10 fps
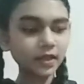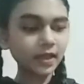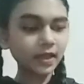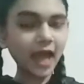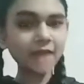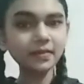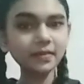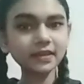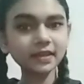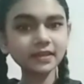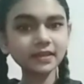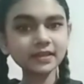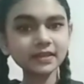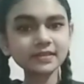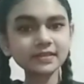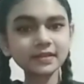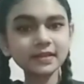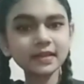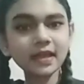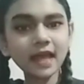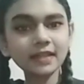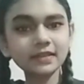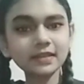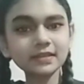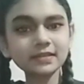and making this and this,